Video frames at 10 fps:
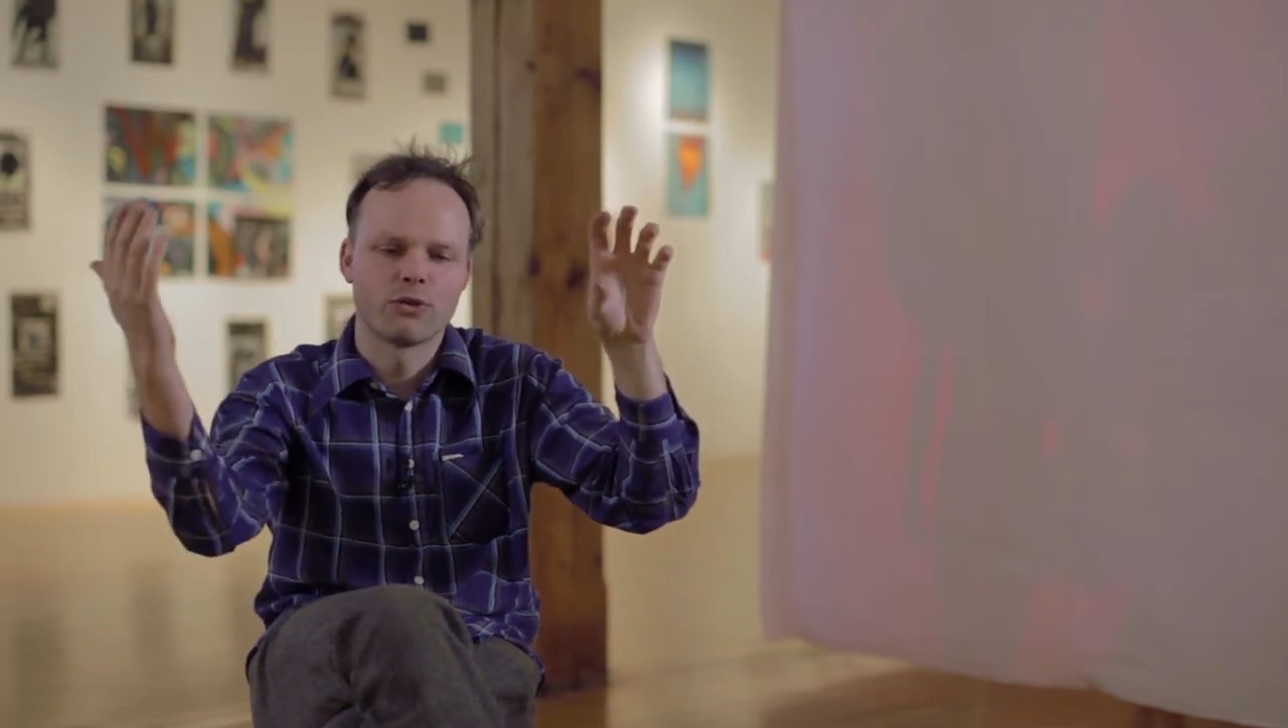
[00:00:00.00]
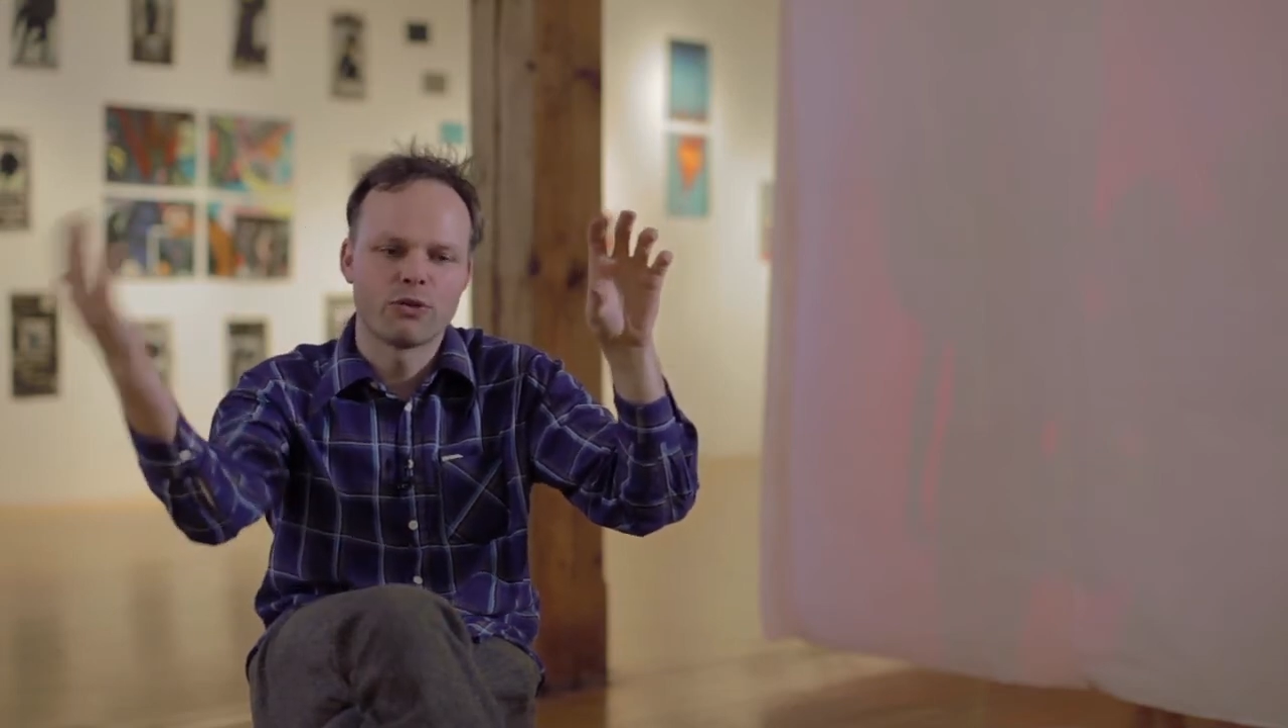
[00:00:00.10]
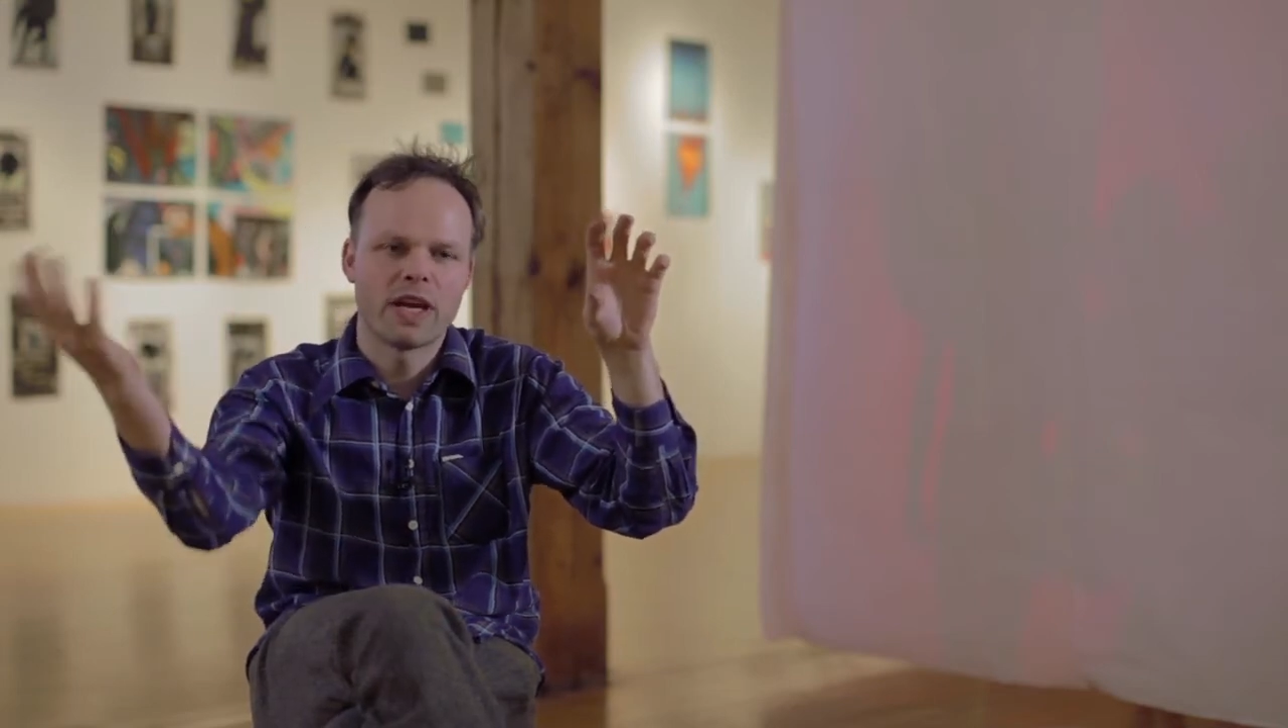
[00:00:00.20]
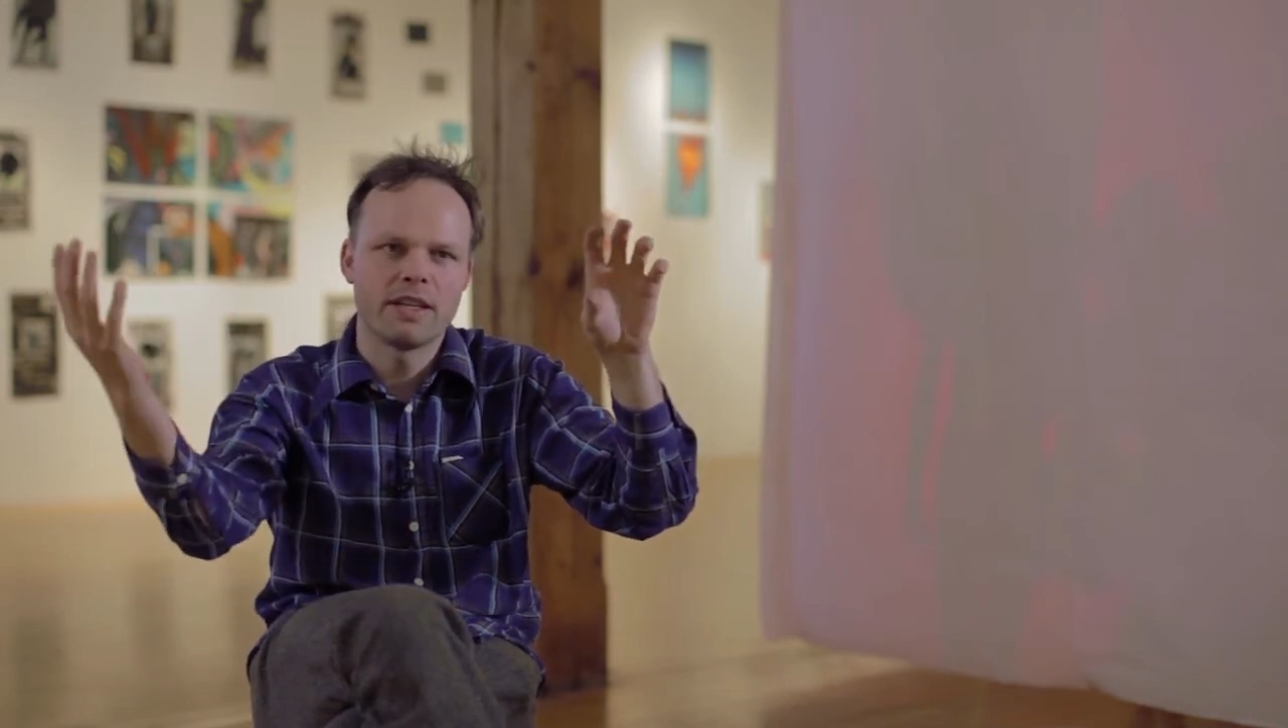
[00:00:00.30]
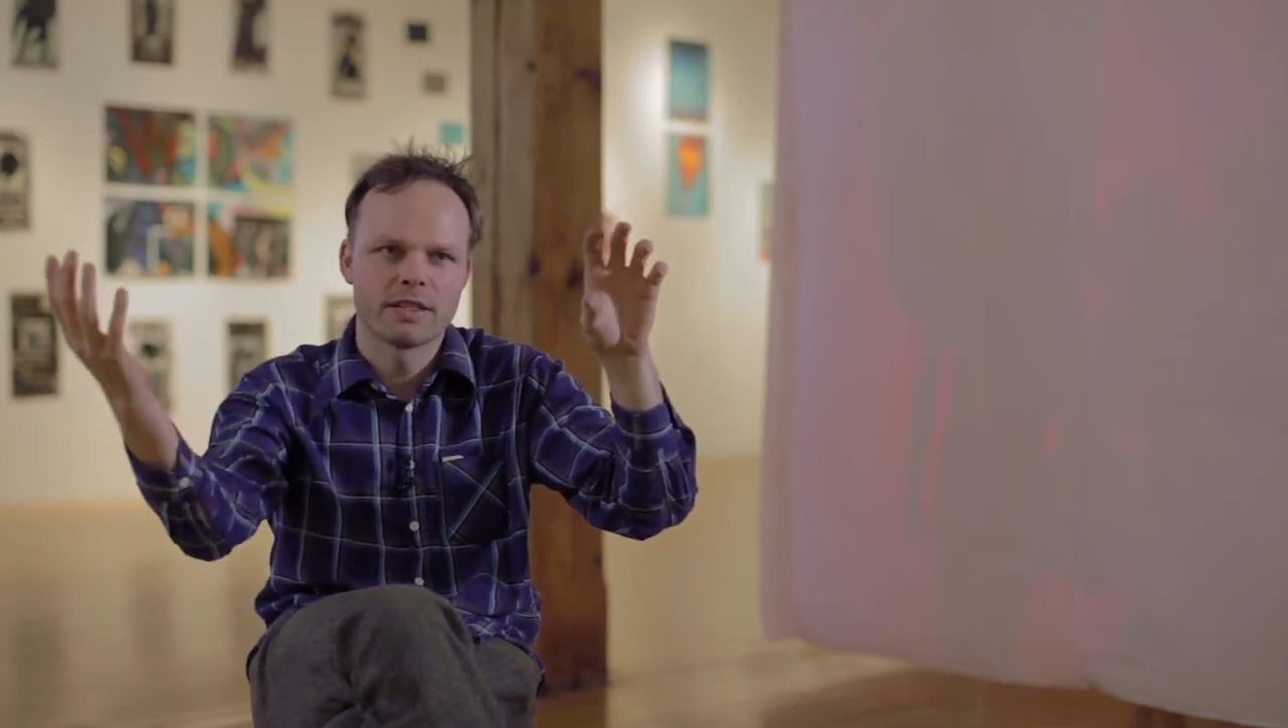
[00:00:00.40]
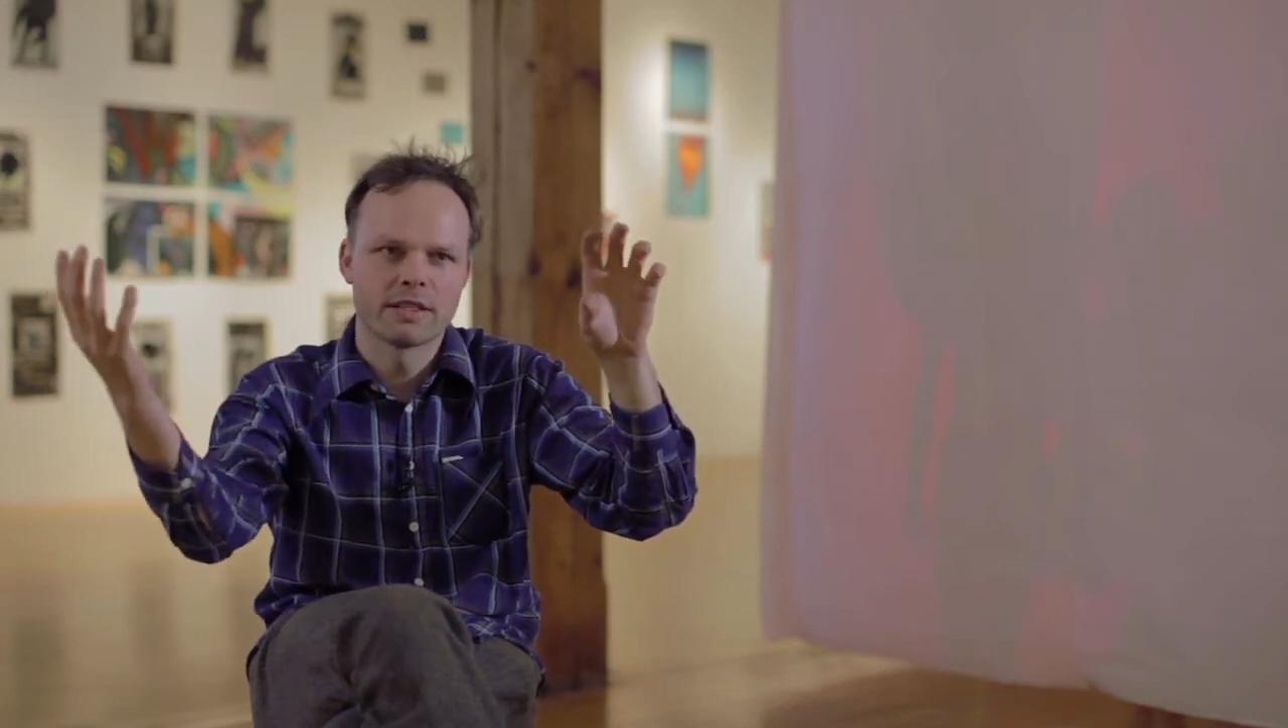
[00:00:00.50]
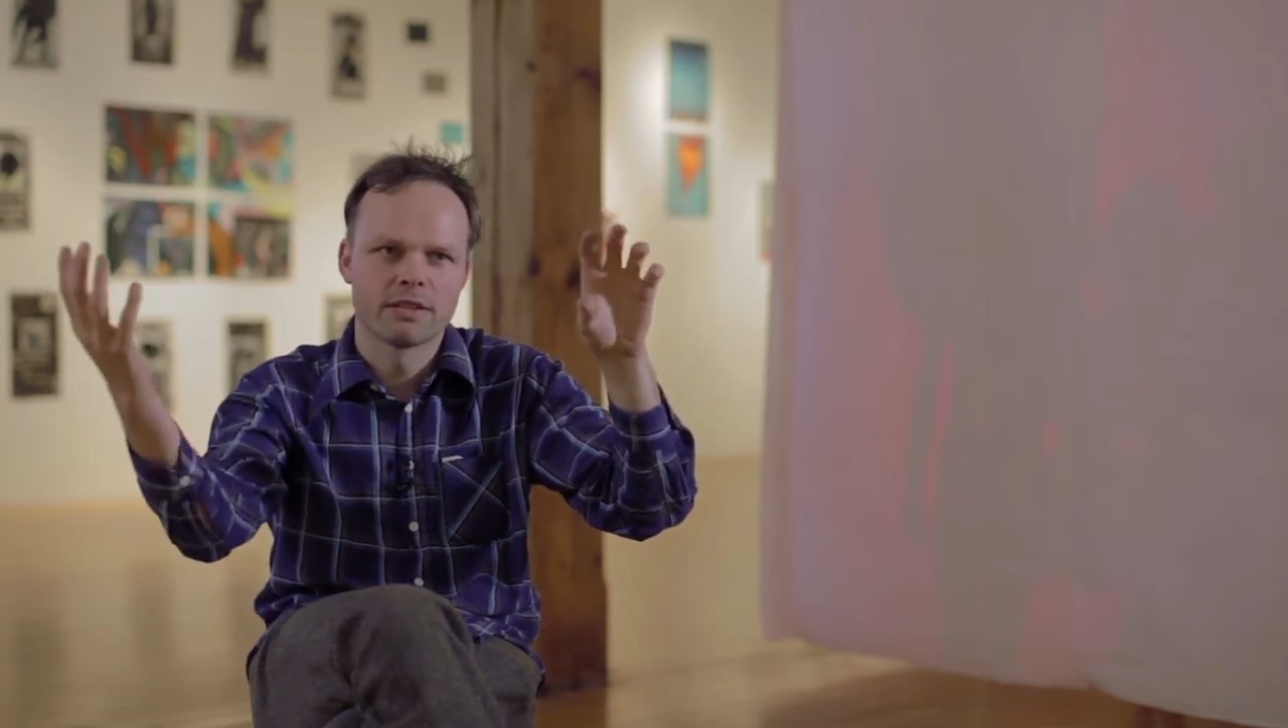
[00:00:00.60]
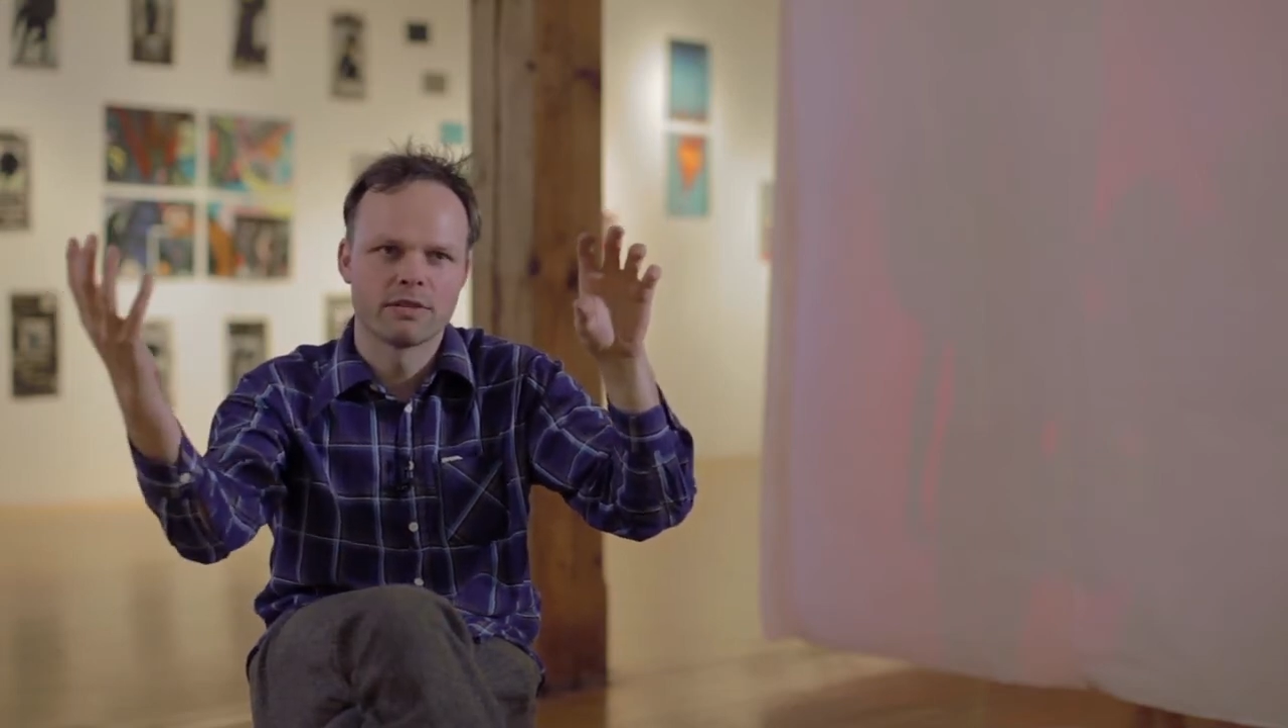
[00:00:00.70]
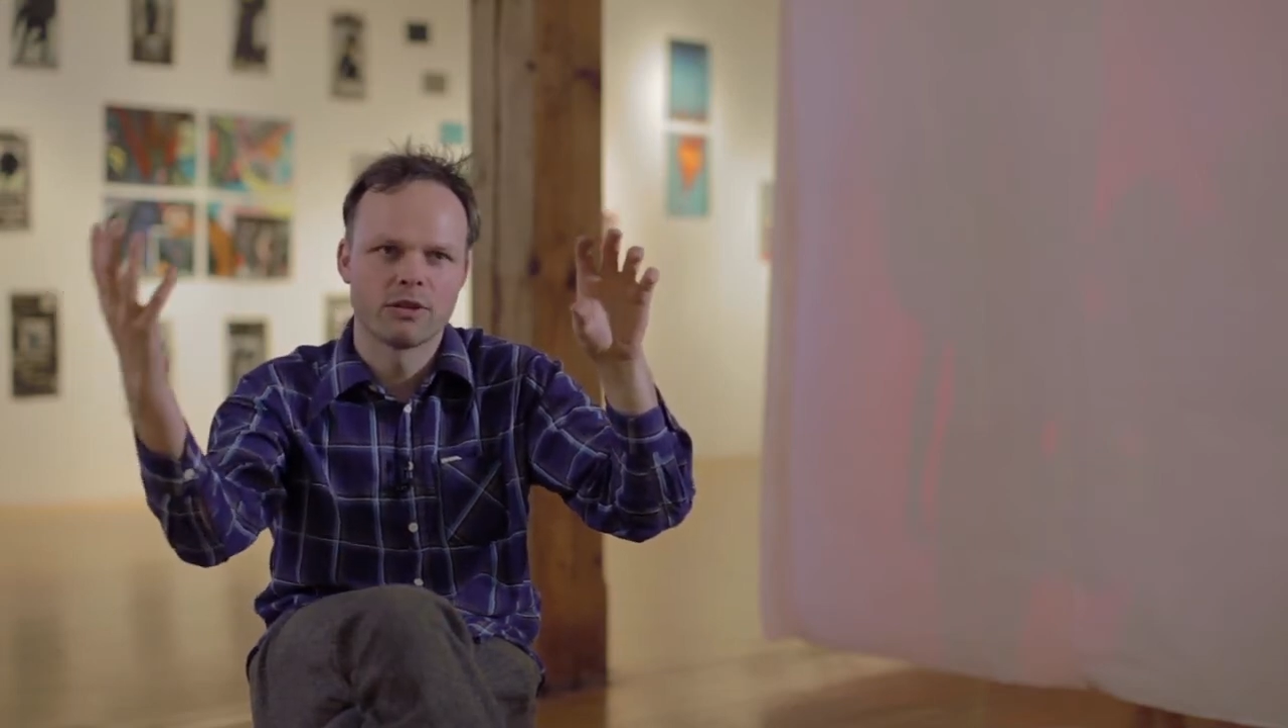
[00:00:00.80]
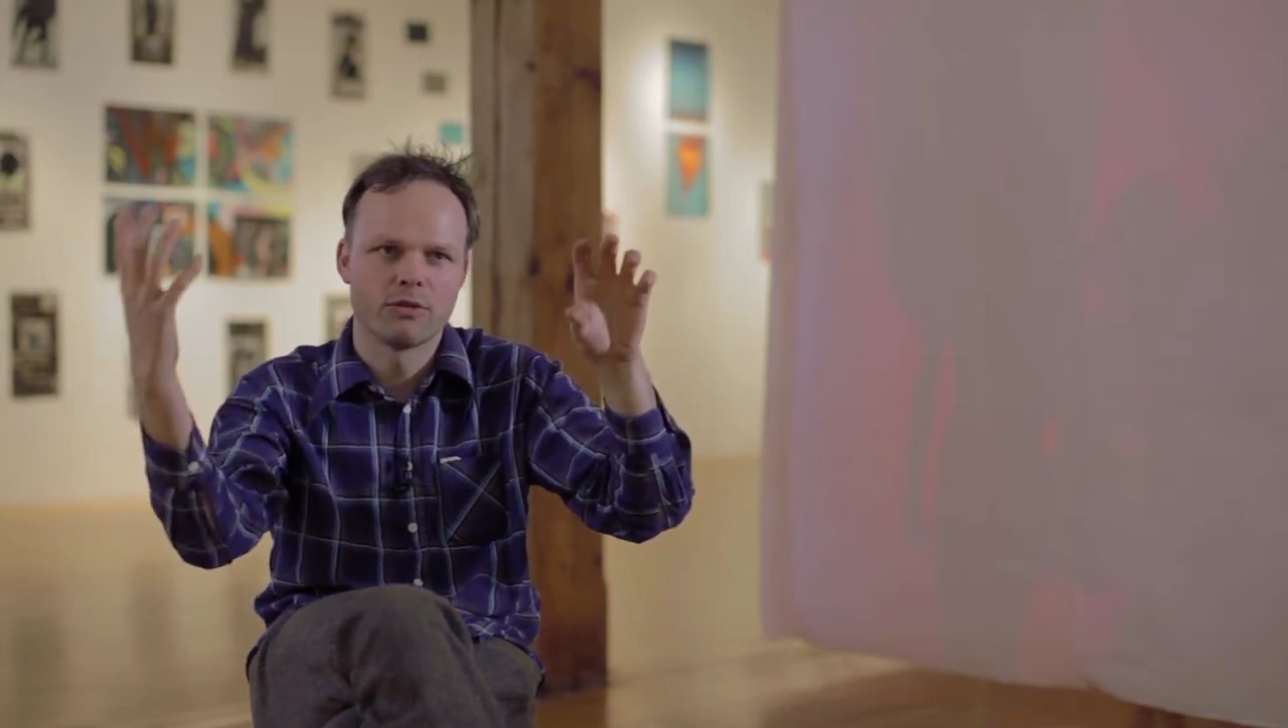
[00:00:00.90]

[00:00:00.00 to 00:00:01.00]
of face,